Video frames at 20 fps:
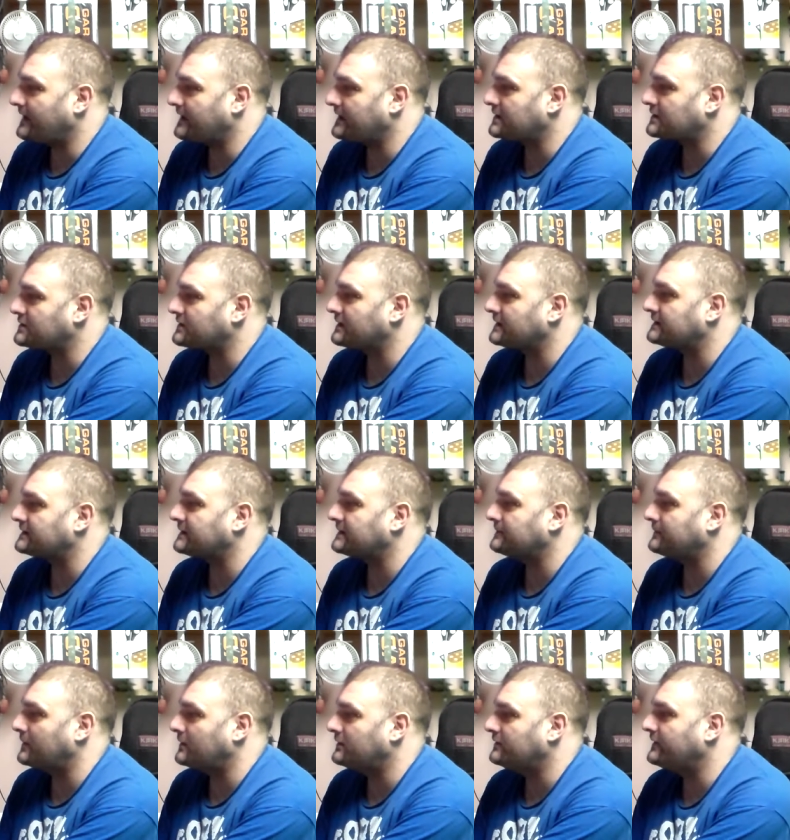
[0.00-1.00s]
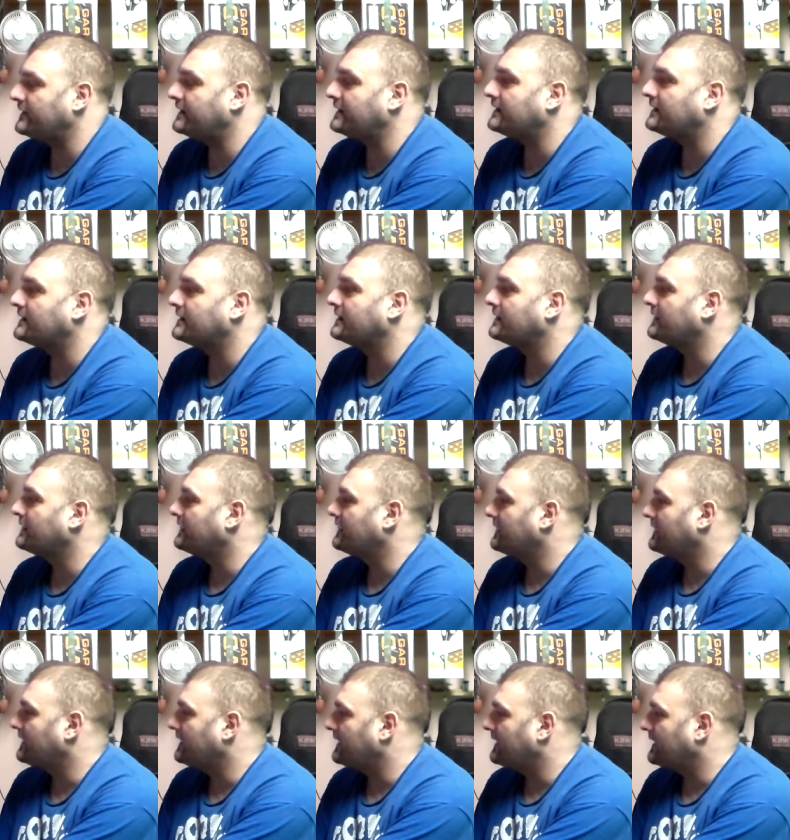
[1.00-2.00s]
interesting movie.
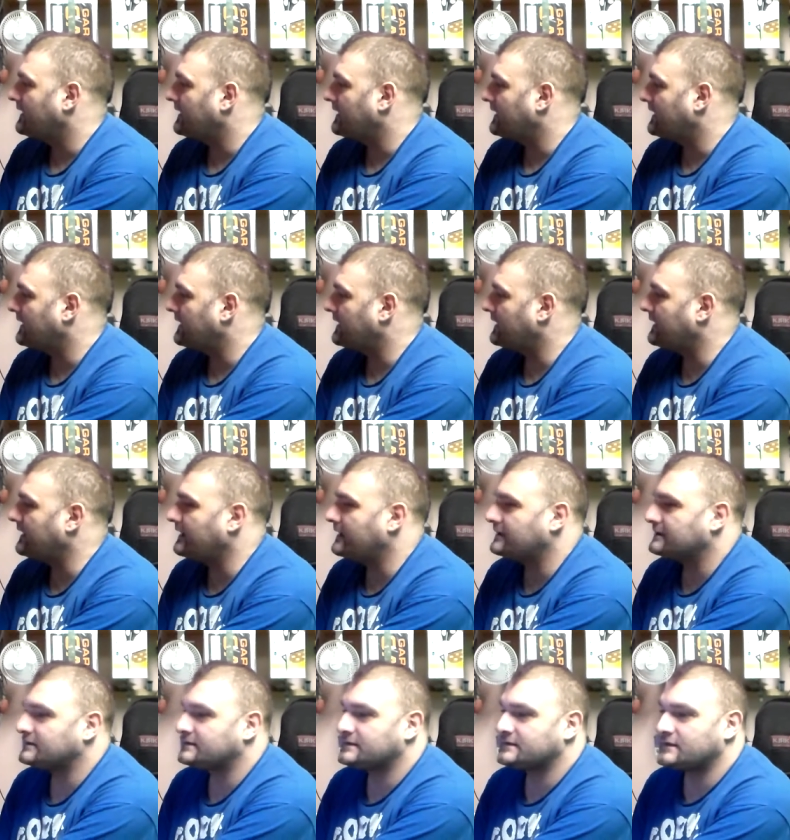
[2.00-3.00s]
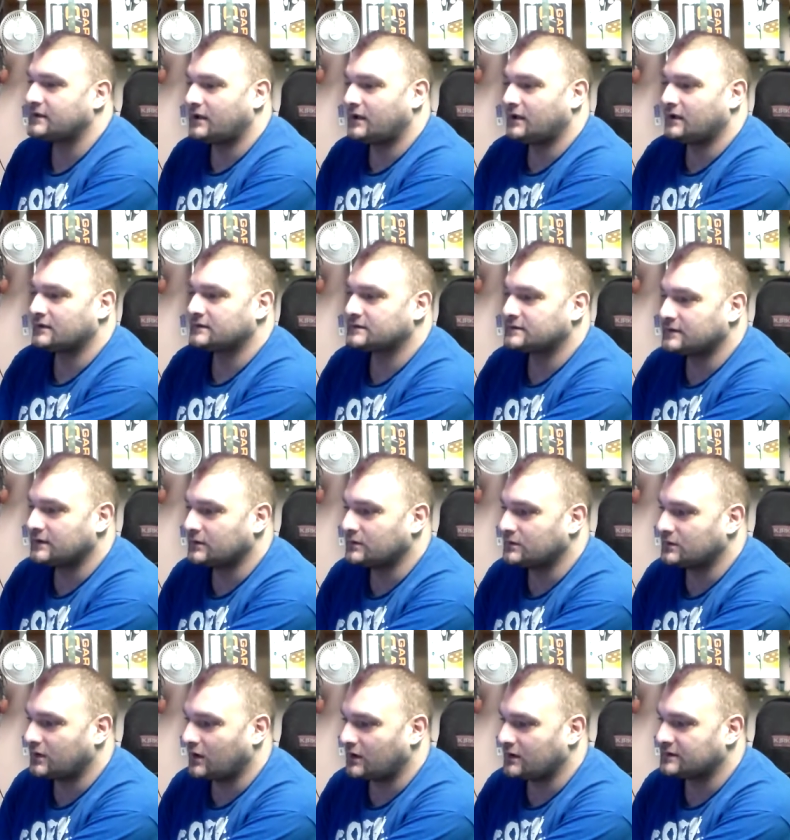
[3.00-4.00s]
It stars
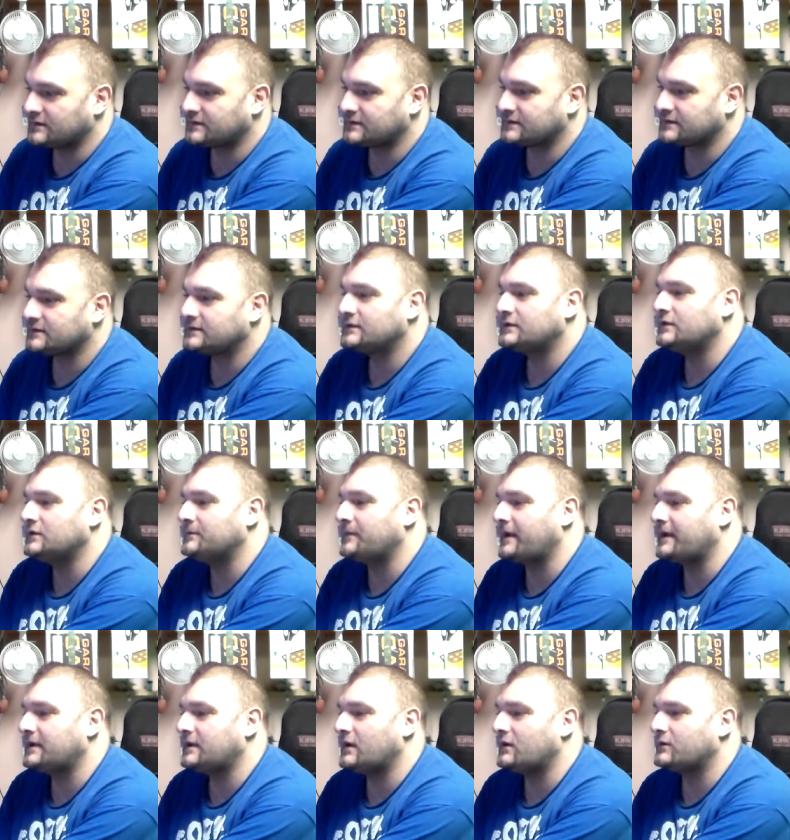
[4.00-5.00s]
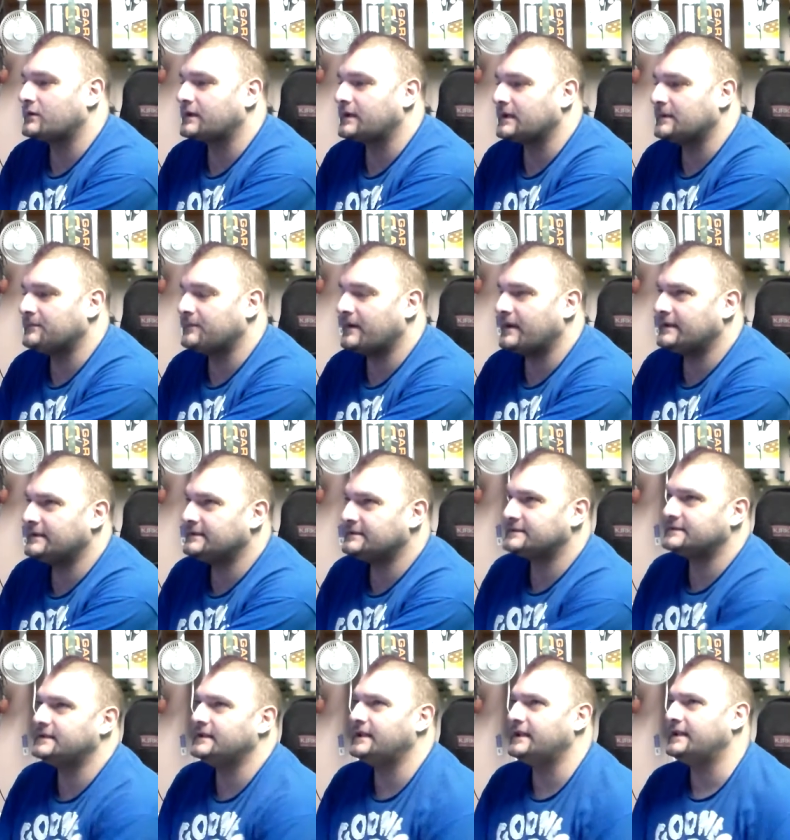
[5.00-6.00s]
Luke Goss. You may know him as
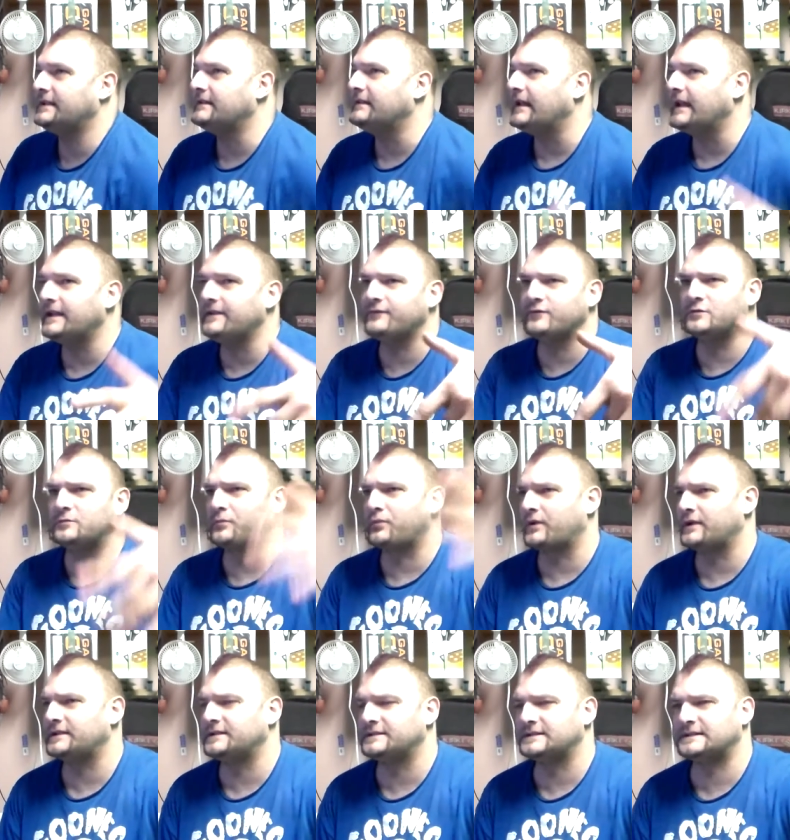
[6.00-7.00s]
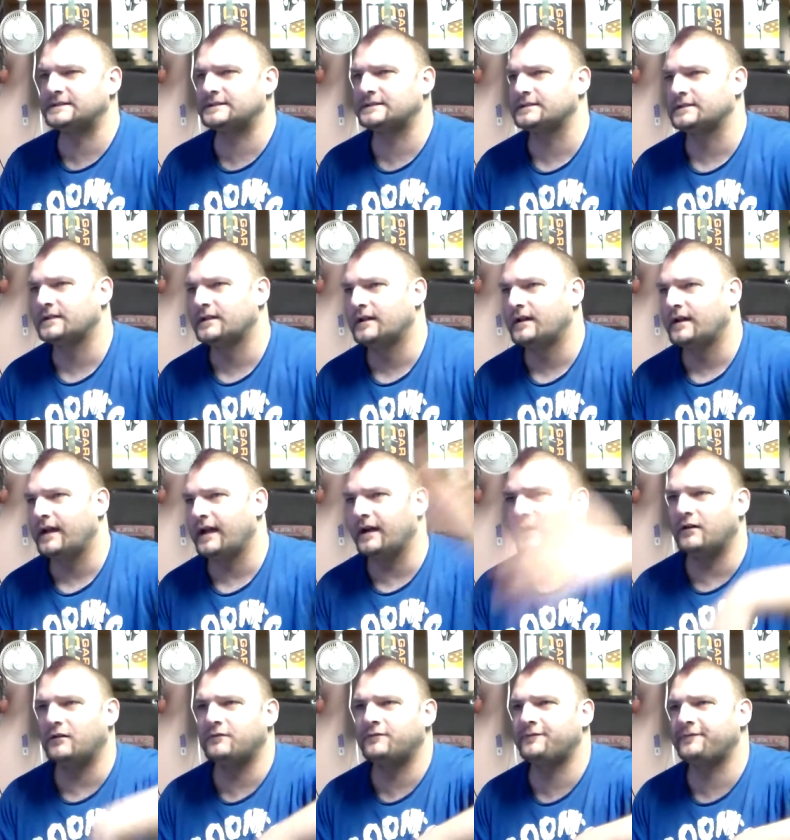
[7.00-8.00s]
the evil prince
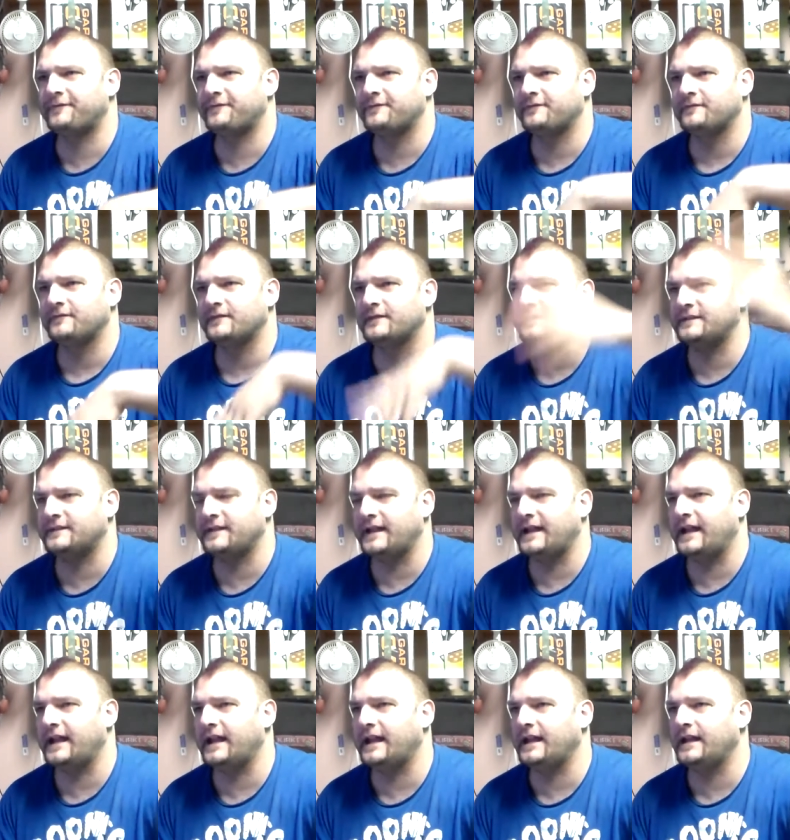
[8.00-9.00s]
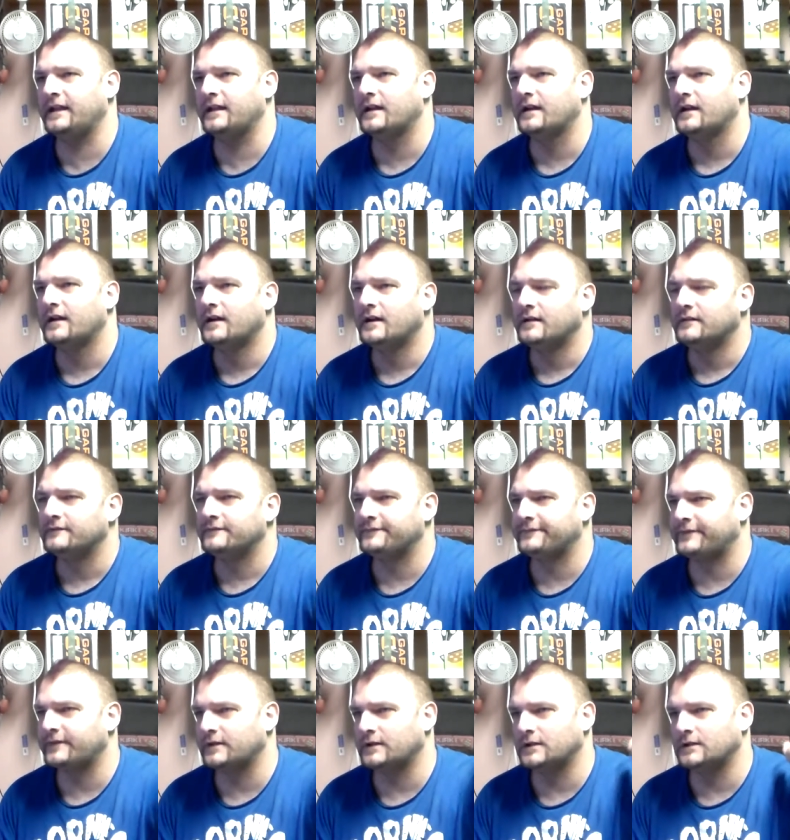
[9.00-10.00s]
elf thingy
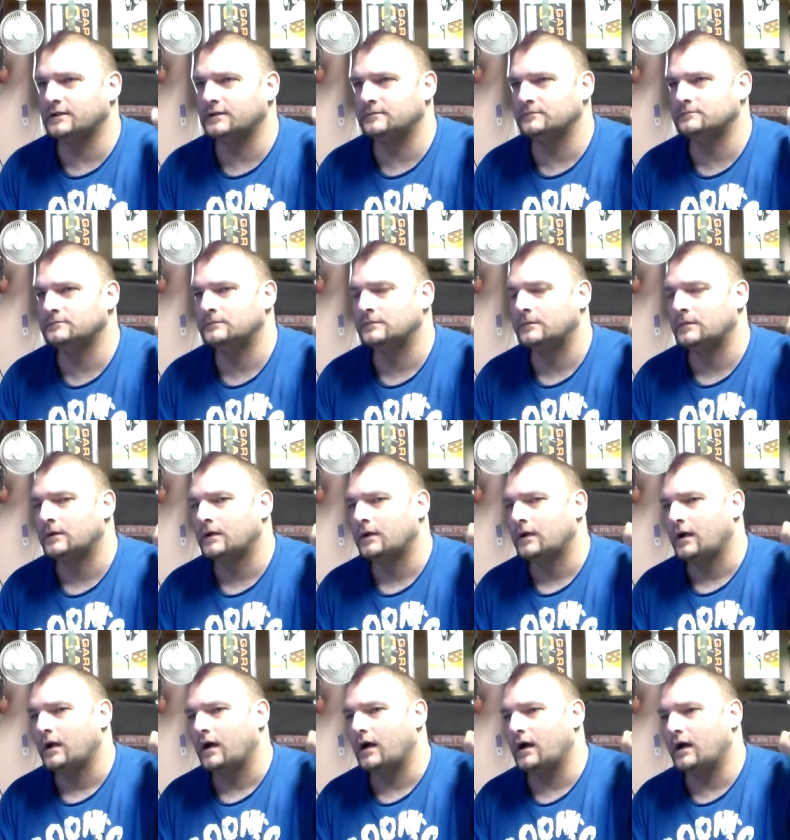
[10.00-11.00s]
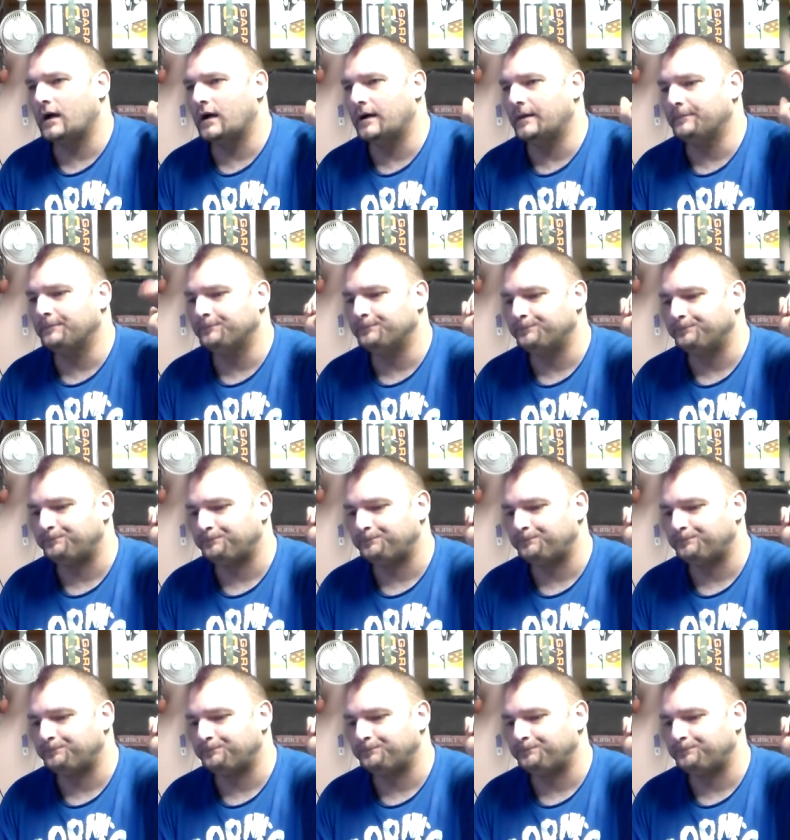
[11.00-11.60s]
from um,